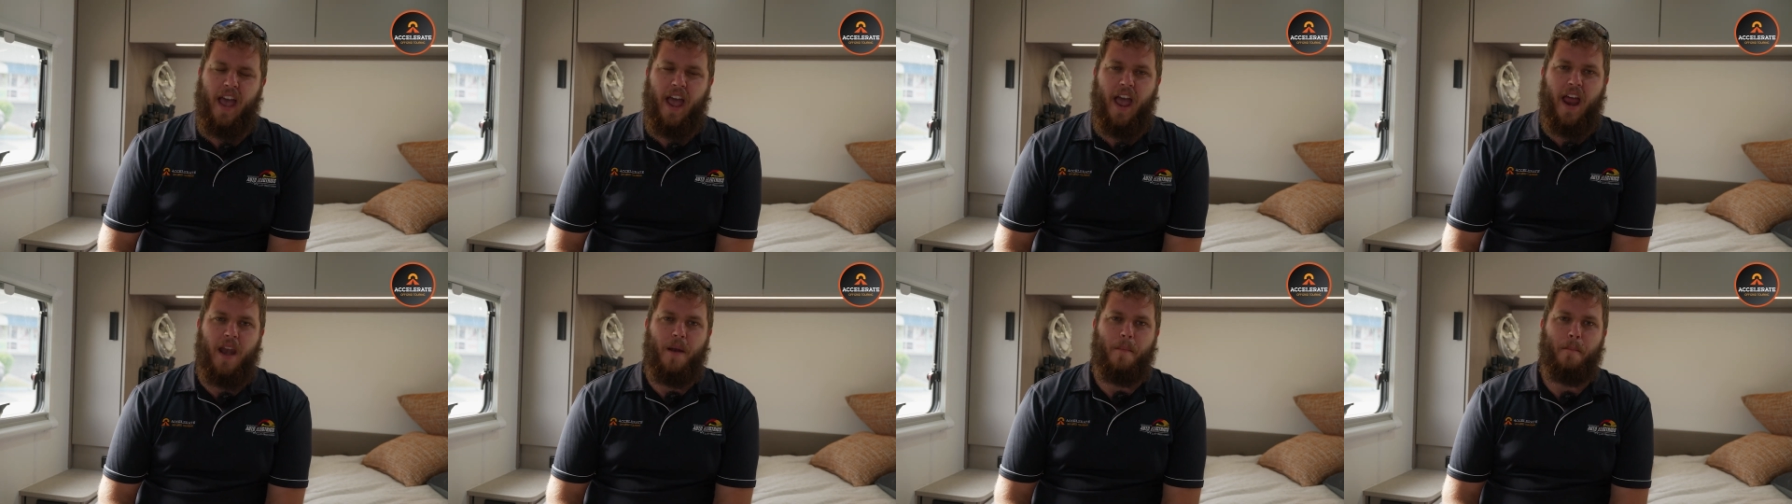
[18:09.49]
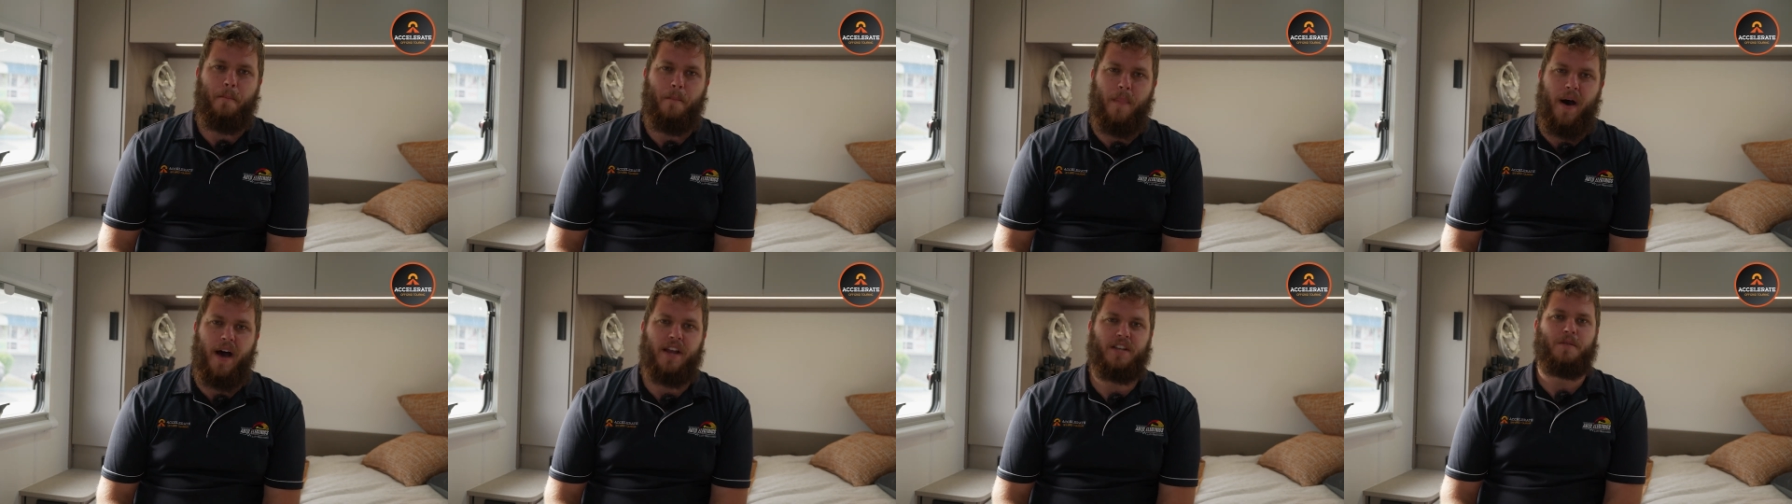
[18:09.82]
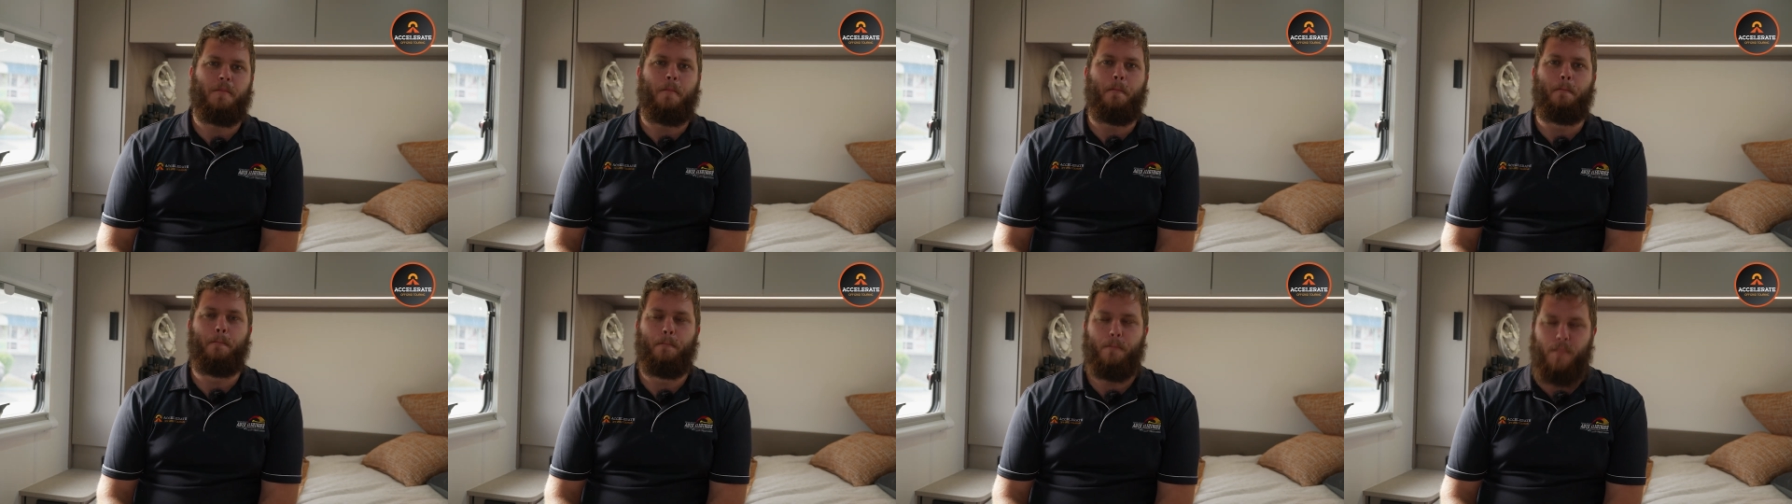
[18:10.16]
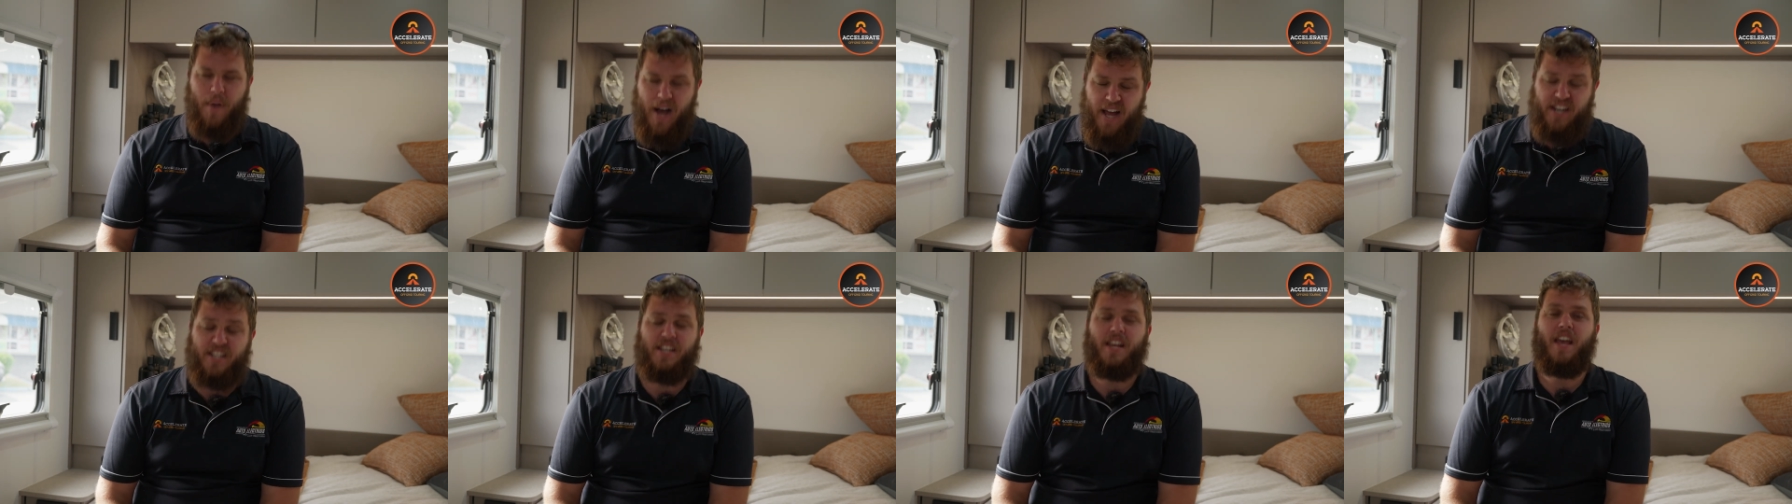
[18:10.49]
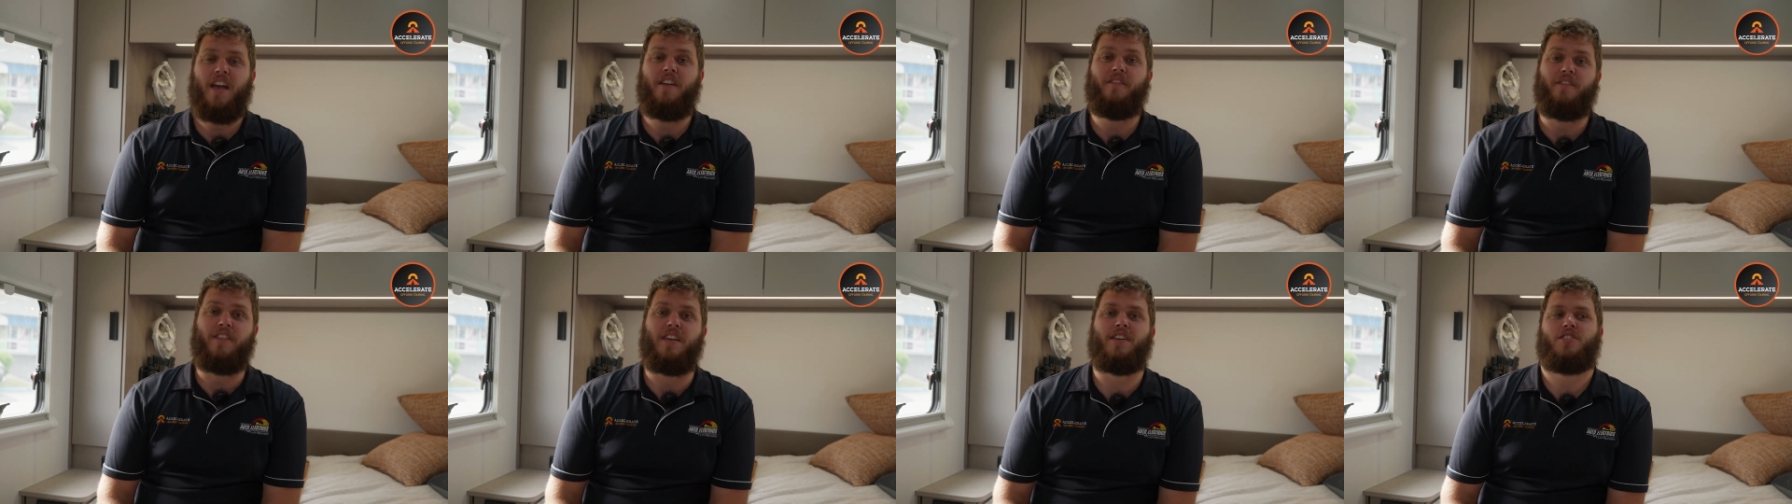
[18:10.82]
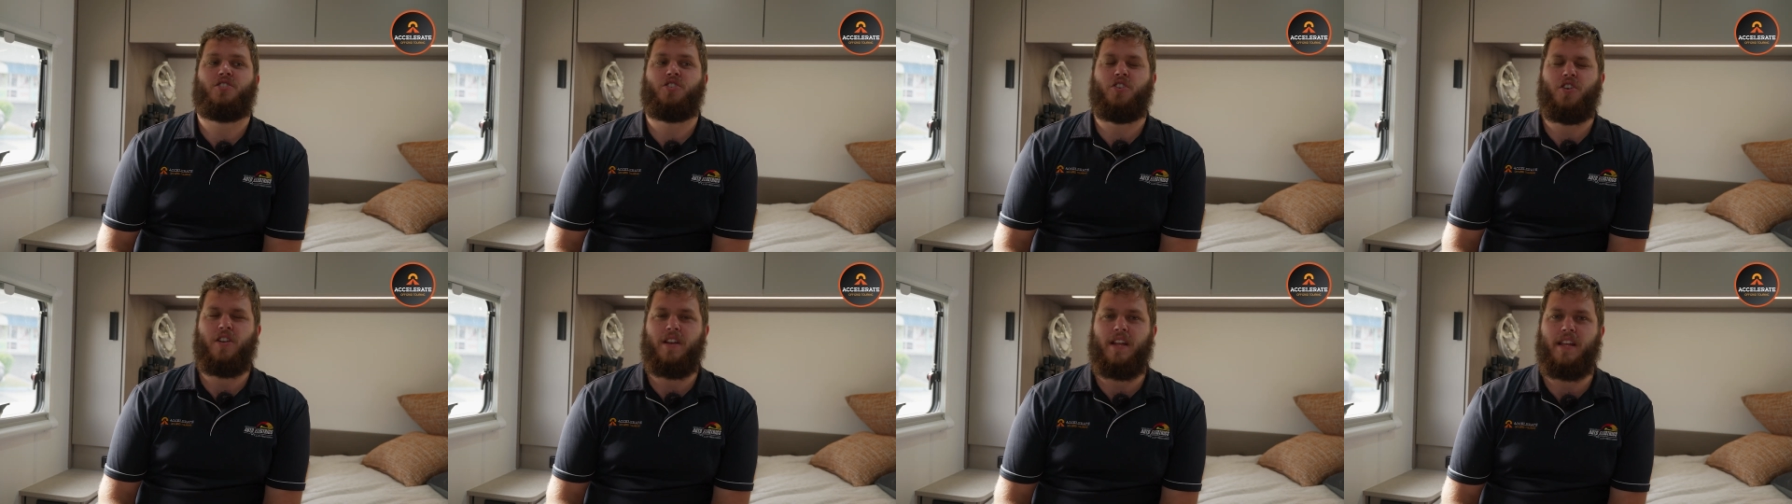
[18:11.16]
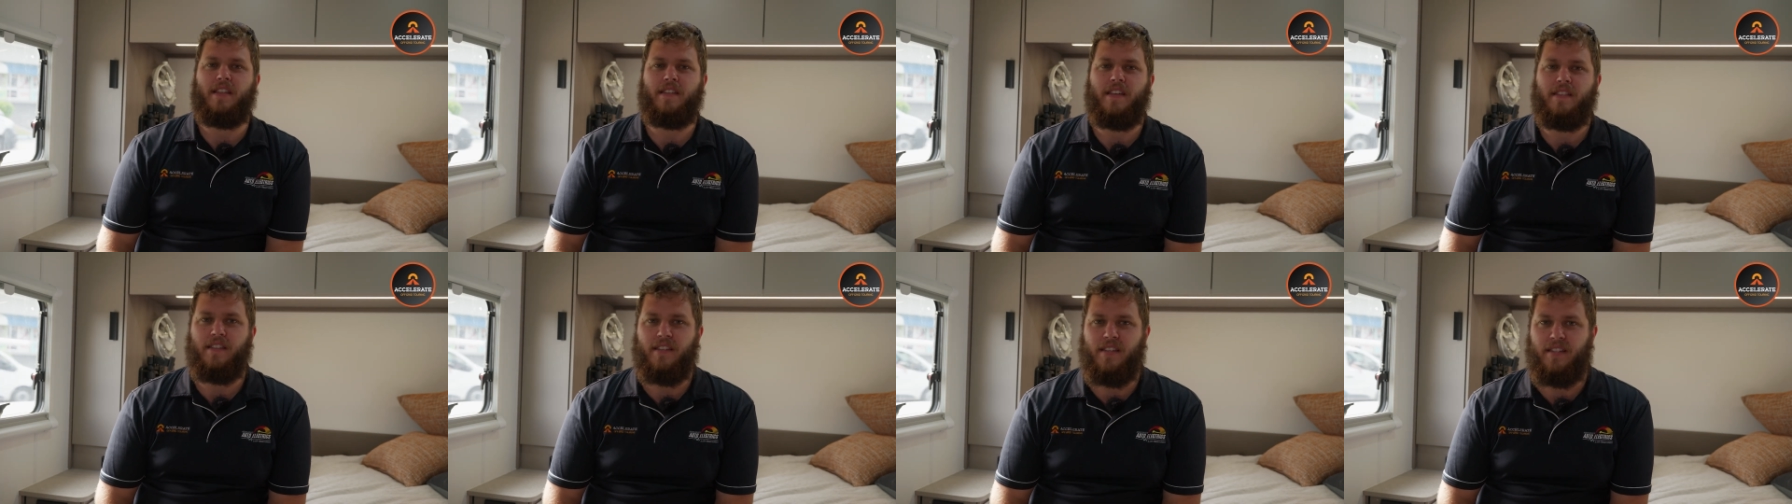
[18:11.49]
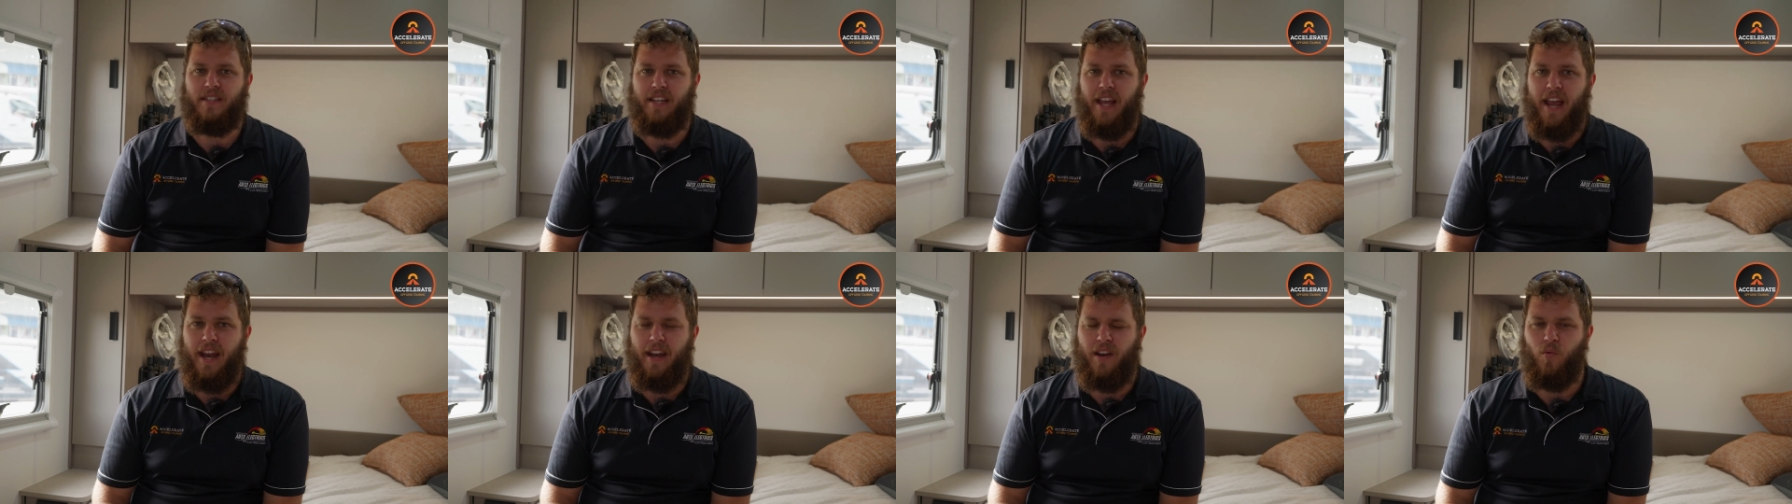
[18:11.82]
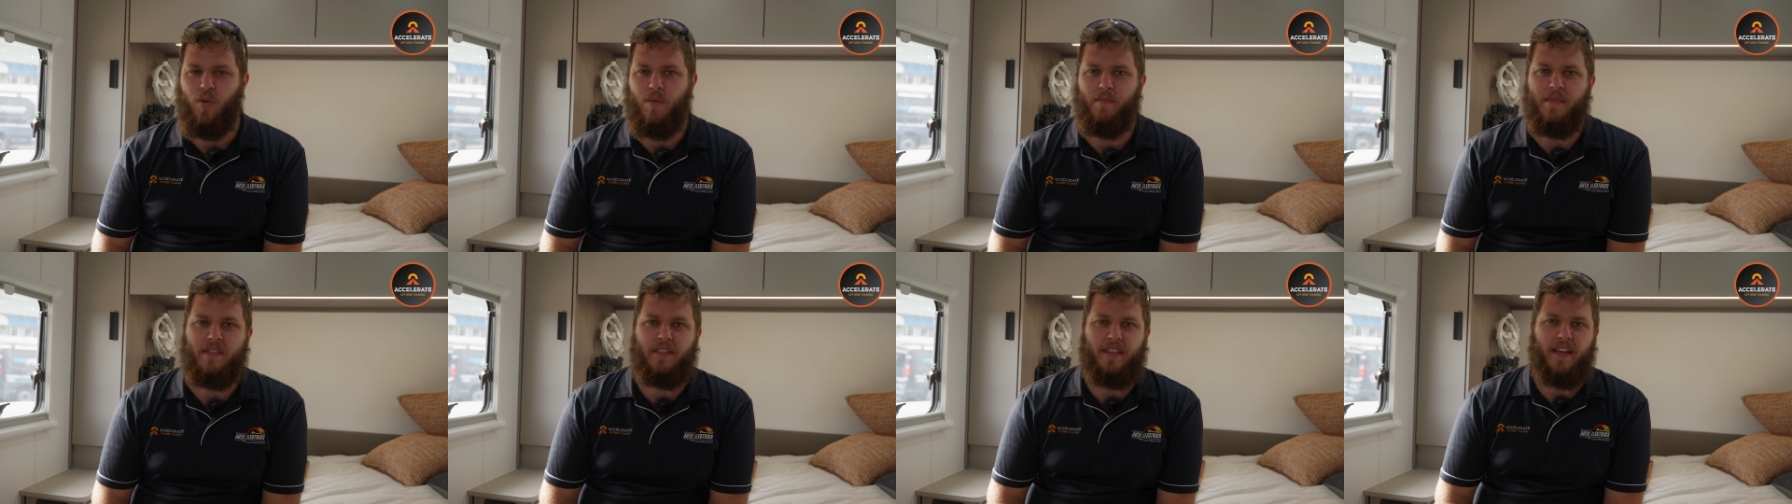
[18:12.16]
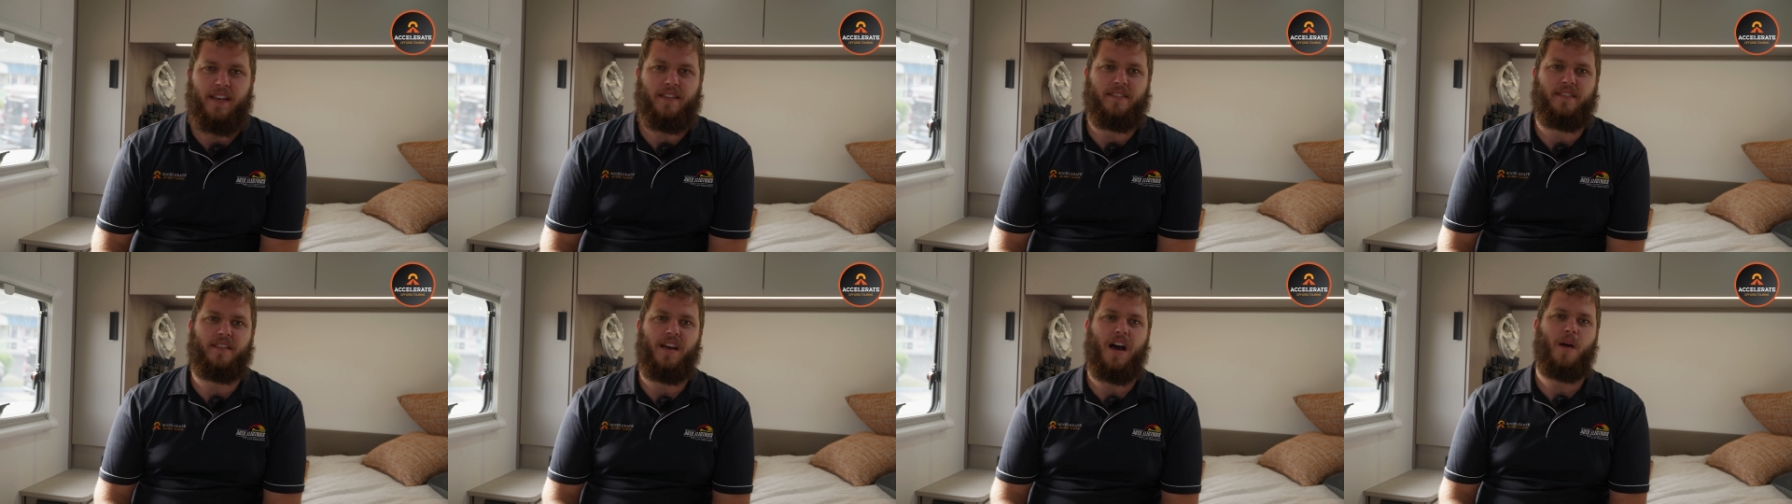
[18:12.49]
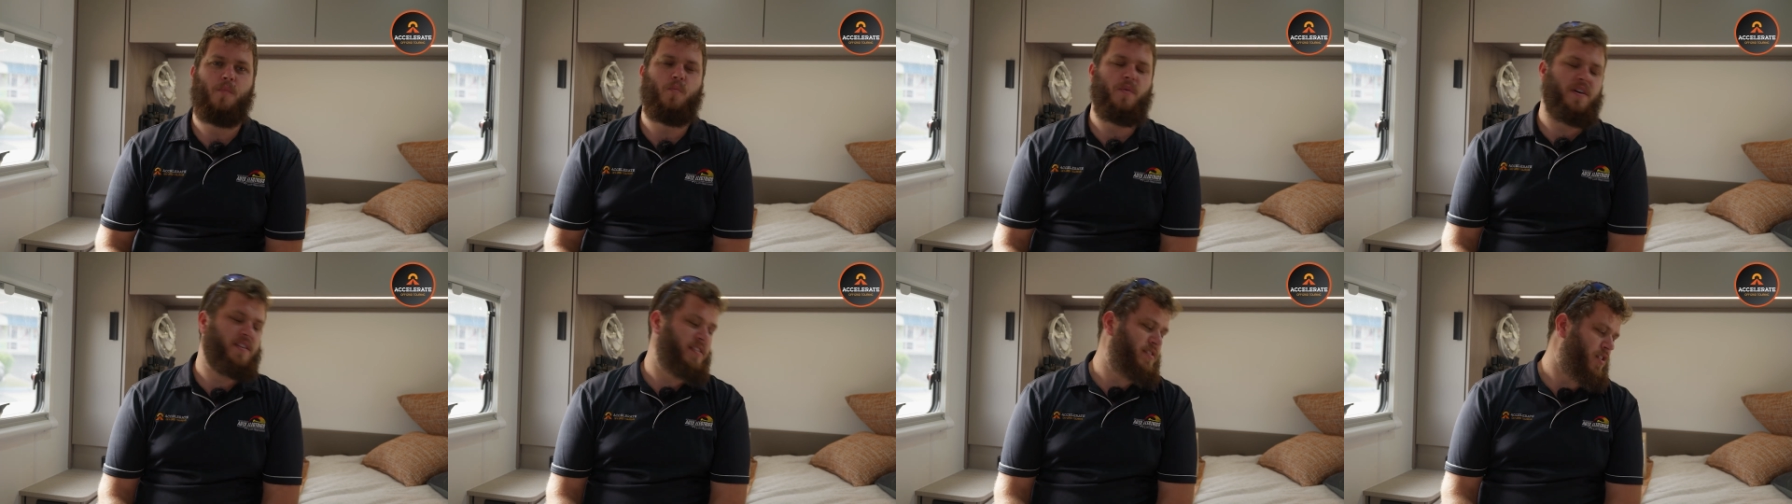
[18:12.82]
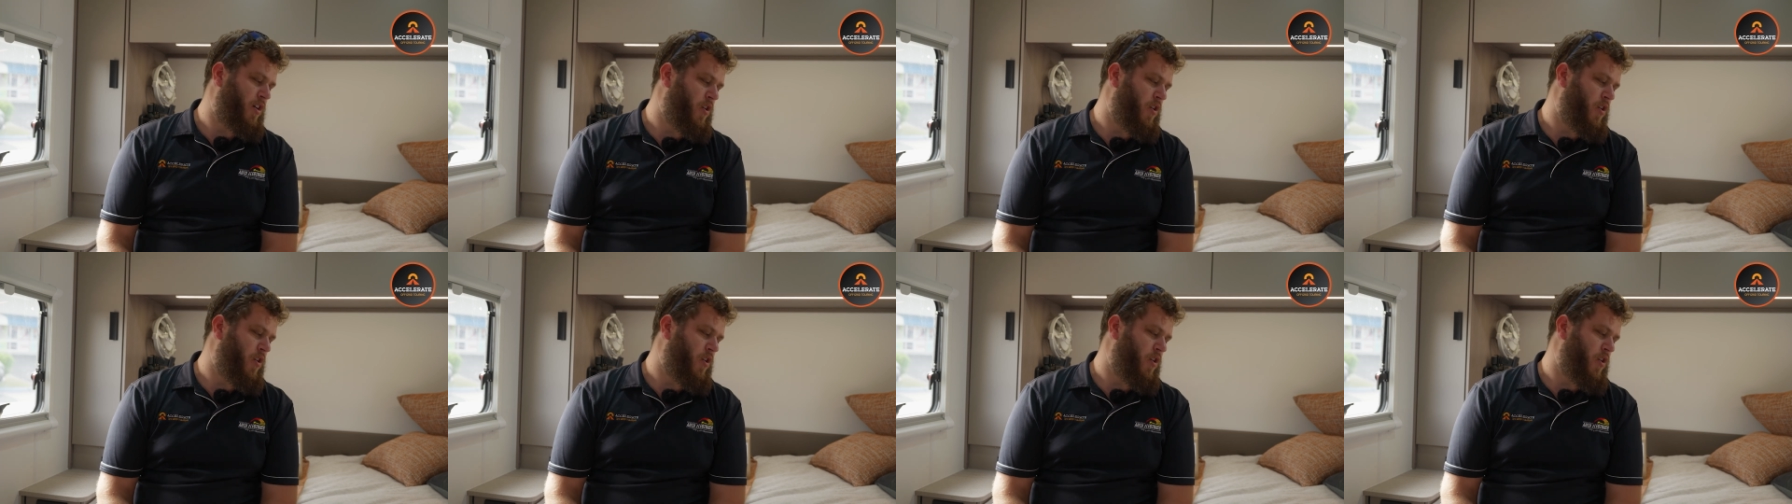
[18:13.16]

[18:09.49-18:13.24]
and much, much heavier duty than the standard equipment these come with,